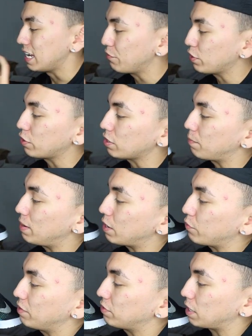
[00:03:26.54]
And if we go to the
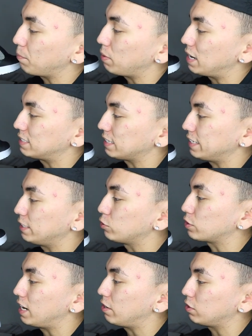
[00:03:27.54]
back, we have like a plastic
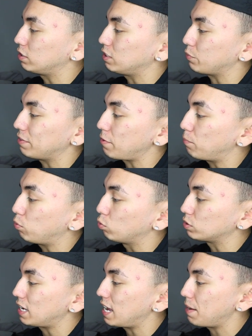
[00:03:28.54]
heel counter, and then we have a
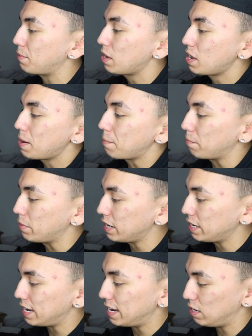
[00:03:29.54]
pull tab
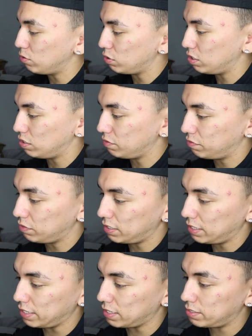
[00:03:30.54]
made out of
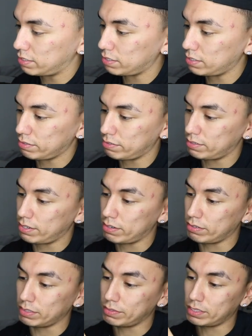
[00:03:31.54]
like, I
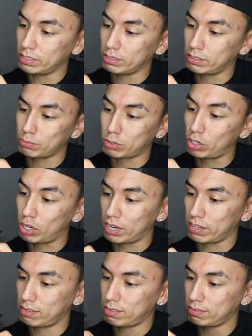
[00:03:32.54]
don't even know, some
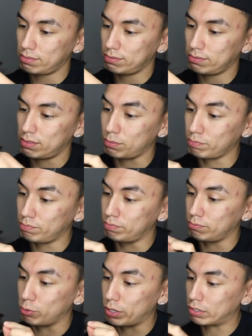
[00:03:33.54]
cloth, some
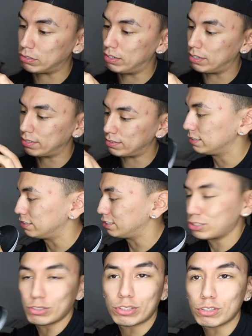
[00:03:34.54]
weird cloth. This
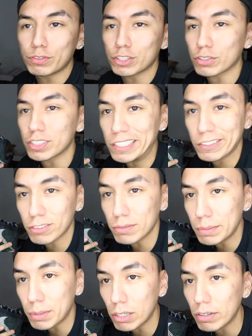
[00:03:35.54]
shoe's too futuristic for
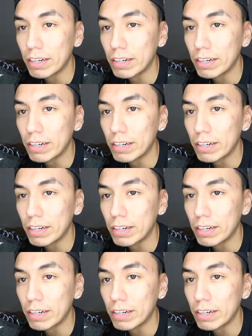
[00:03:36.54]
me, bro.